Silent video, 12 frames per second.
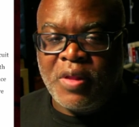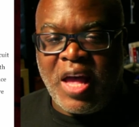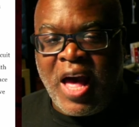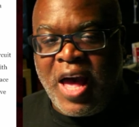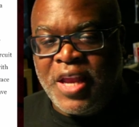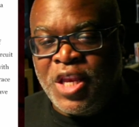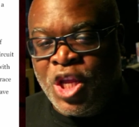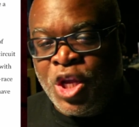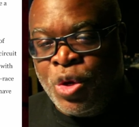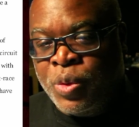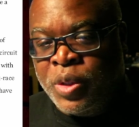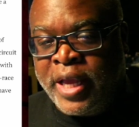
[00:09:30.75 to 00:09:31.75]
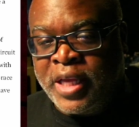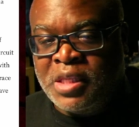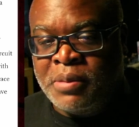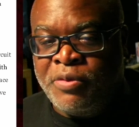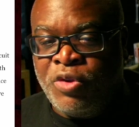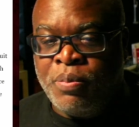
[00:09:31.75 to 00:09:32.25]
I knew we'd get
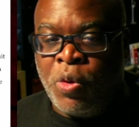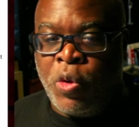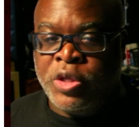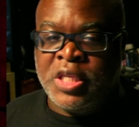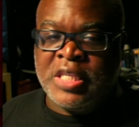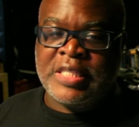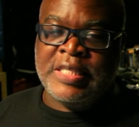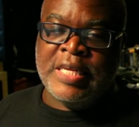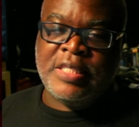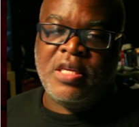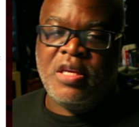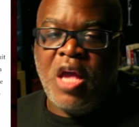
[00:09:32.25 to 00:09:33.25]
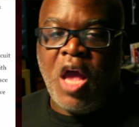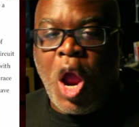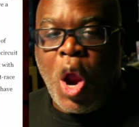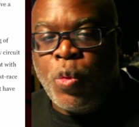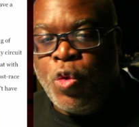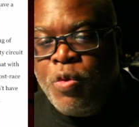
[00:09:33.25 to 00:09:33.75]
some of you boys in a snit.
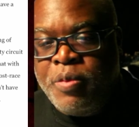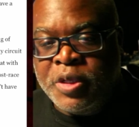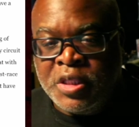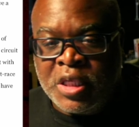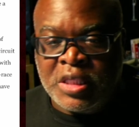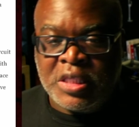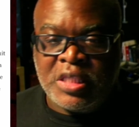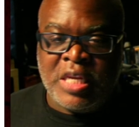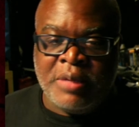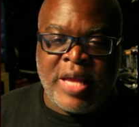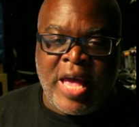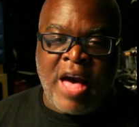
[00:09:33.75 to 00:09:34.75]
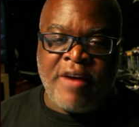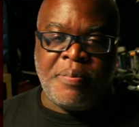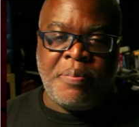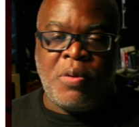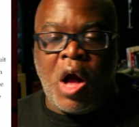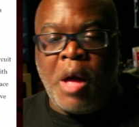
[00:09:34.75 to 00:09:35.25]
Rubens doesn't seem to have a
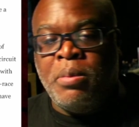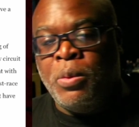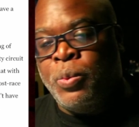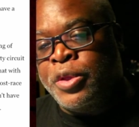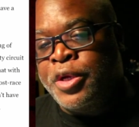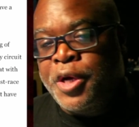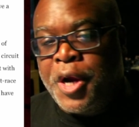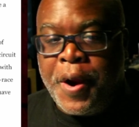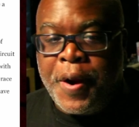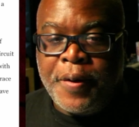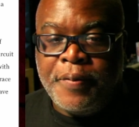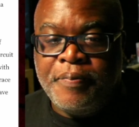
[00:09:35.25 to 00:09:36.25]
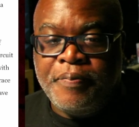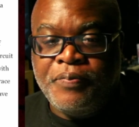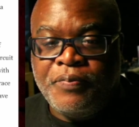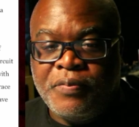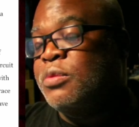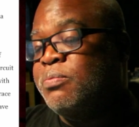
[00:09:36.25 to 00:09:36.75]
problem with her.
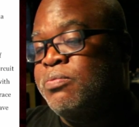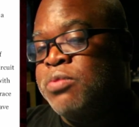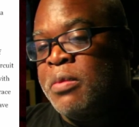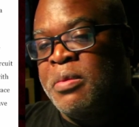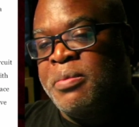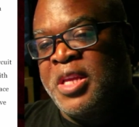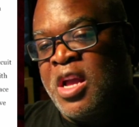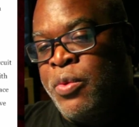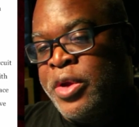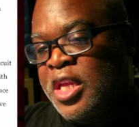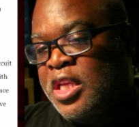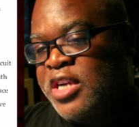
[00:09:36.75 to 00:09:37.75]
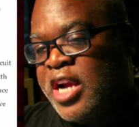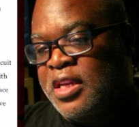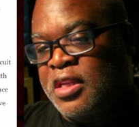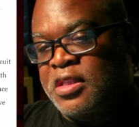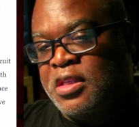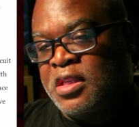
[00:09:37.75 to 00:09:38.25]
He's probably already tried
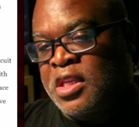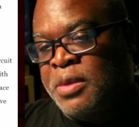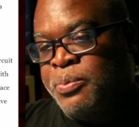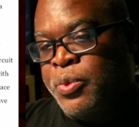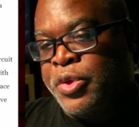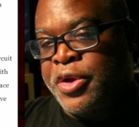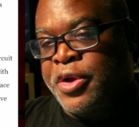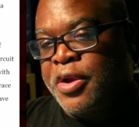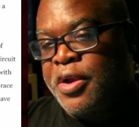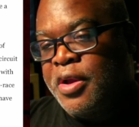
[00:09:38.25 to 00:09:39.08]
to sleep with her,